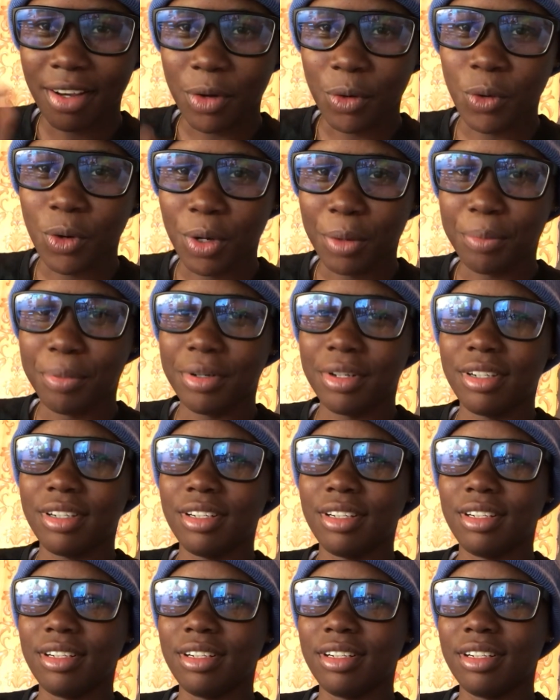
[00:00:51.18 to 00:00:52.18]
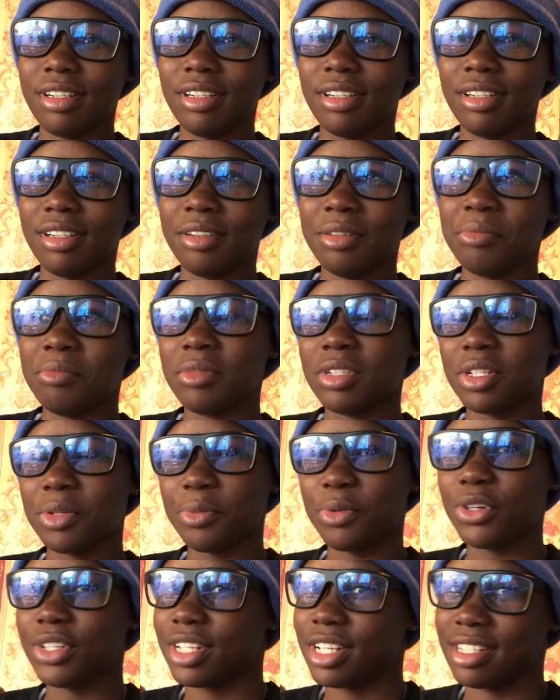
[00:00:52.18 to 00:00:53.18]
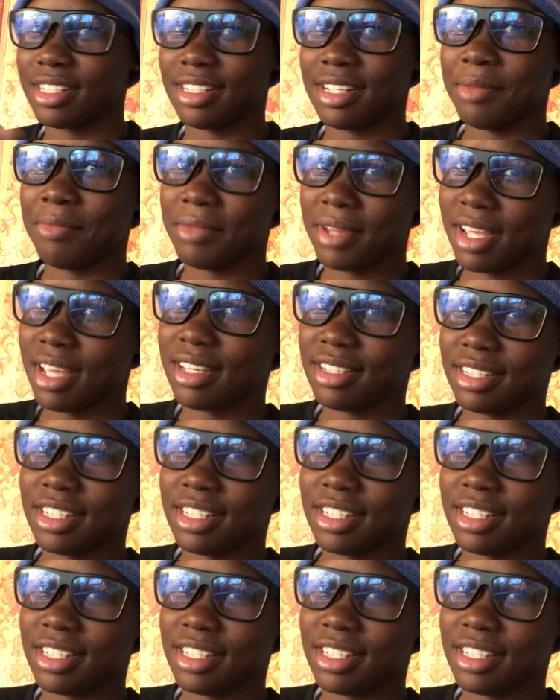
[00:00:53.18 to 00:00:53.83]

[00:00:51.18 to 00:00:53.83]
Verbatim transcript: hope my supporters them there